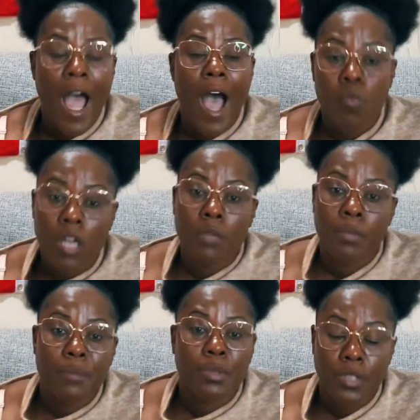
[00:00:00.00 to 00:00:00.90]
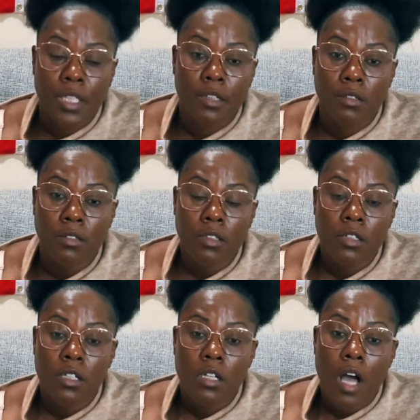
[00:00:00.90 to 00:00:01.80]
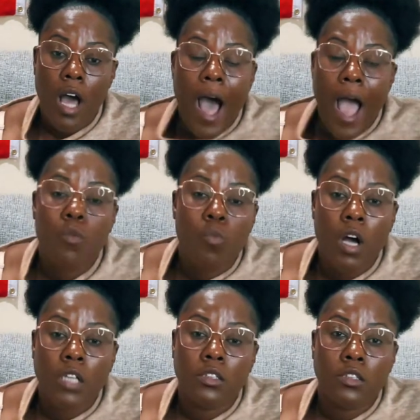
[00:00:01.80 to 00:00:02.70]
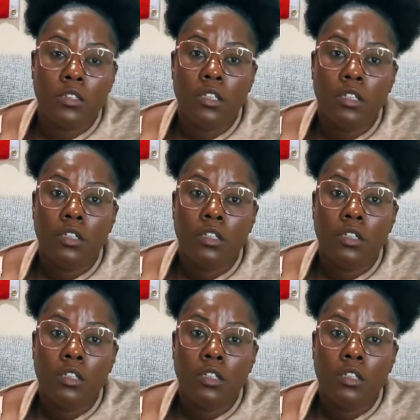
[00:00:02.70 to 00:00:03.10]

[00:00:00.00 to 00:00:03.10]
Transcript: I want to be able to heal. I want